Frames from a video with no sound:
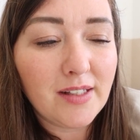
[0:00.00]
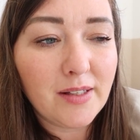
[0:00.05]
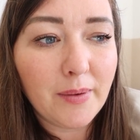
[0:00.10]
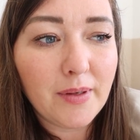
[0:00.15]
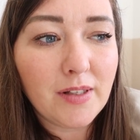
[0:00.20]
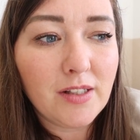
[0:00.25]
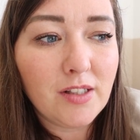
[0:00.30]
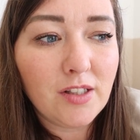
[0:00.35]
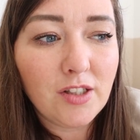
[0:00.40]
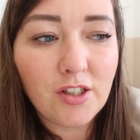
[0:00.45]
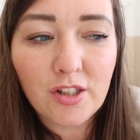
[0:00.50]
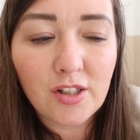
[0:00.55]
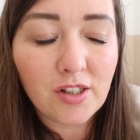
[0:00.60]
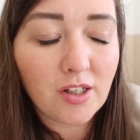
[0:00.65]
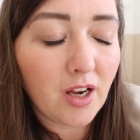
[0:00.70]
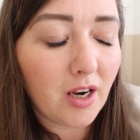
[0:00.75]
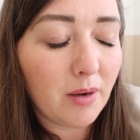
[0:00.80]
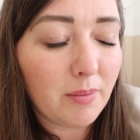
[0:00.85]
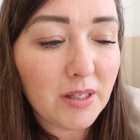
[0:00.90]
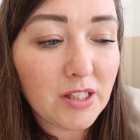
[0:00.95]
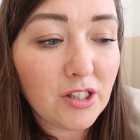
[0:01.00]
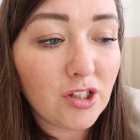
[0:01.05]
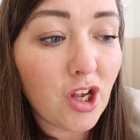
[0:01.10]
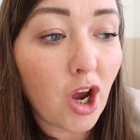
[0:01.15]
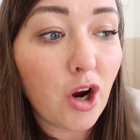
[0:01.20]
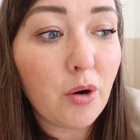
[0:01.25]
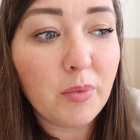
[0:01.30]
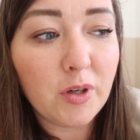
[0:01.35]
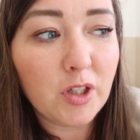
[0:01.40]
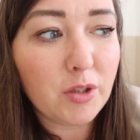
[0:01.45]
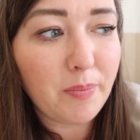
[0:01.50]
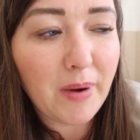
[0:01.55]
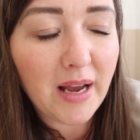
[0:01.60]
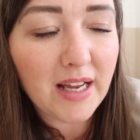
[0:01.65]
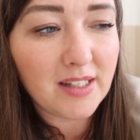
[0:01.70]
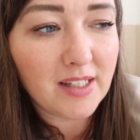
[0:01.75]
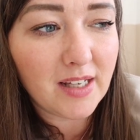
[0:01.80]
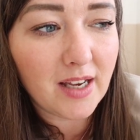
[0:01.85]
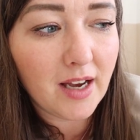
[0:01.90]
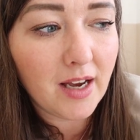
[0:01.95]
So it's just going to be so much
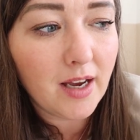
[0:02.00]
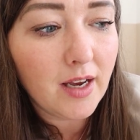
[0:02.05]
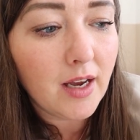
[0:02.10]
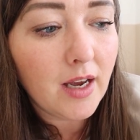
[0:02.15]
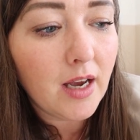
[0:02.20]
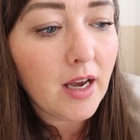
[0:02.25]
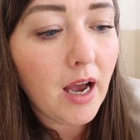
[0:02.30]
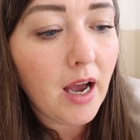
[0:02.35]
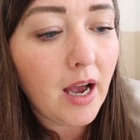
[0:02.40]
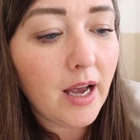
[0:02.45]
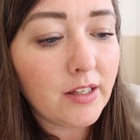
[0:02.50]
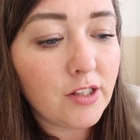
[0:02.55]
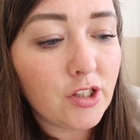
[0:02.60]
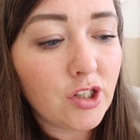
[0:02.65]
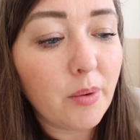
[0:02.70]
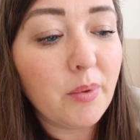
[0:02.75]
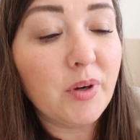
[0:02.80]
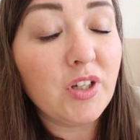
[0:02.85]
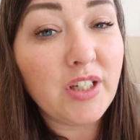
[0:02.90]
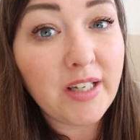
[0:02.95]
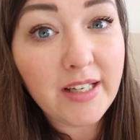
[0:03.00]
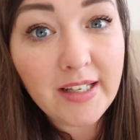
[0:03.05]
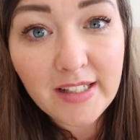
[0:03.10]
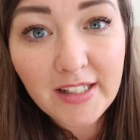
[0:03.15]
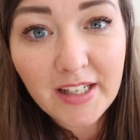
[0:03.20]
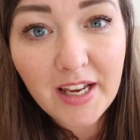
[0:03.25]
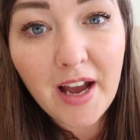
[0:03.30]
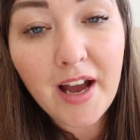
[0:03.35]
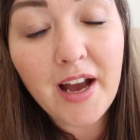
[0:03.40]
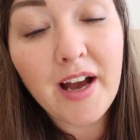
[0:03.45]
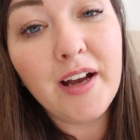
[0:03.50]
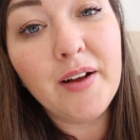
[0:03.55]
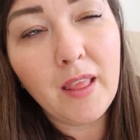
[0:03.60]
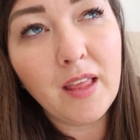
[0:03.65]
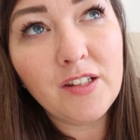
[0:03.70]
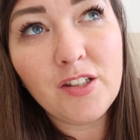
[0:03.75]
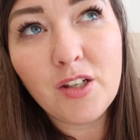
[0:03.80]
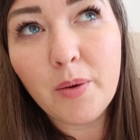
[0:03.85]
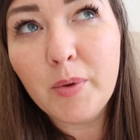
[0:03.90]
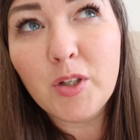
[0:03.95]
better and so much easier
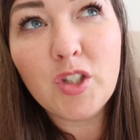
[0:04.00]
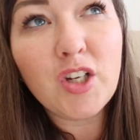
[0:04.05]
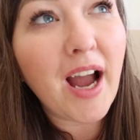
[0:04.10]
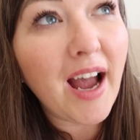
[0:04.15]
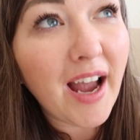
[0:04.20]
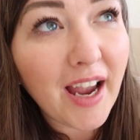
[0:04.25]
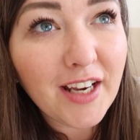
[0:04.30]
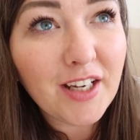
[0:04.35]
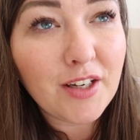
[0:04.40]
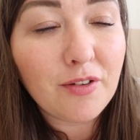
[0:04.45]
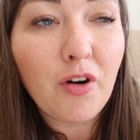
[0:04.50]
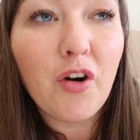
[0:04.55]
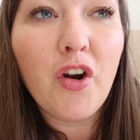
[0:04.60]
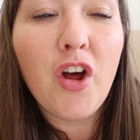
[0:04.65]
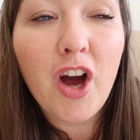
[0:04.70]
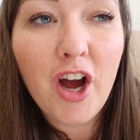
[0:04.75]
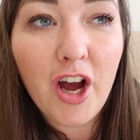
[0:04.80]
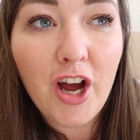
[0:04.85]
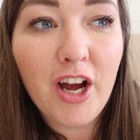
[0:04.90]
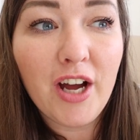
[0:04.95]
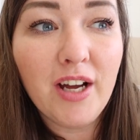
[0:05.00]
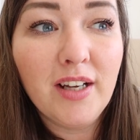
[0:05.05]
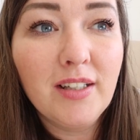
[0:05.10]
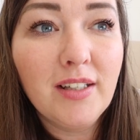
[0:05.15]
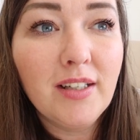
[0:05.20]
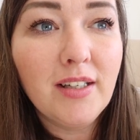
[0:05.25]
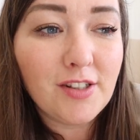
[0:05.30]
and so much kinder on her.